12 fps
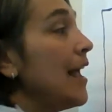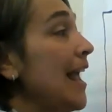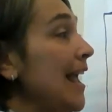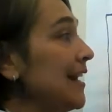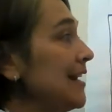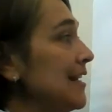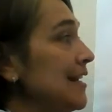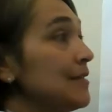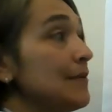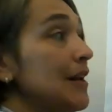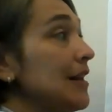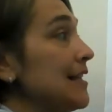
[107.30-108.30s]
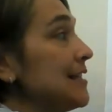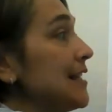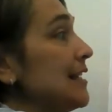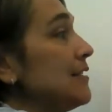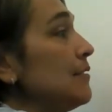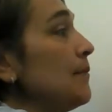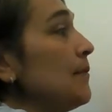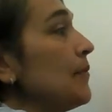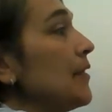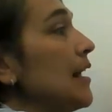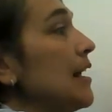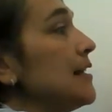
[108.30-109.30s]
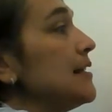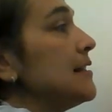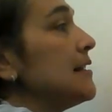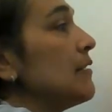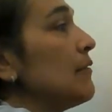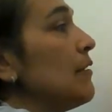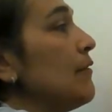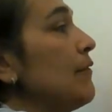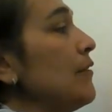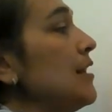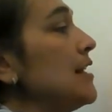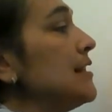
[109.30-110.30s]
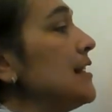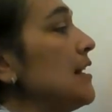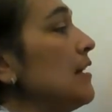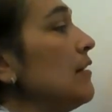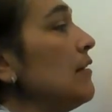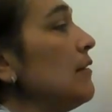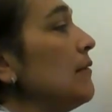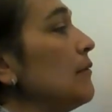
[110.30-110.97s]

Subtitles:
And he needs one on this side too. A 0 for this ear.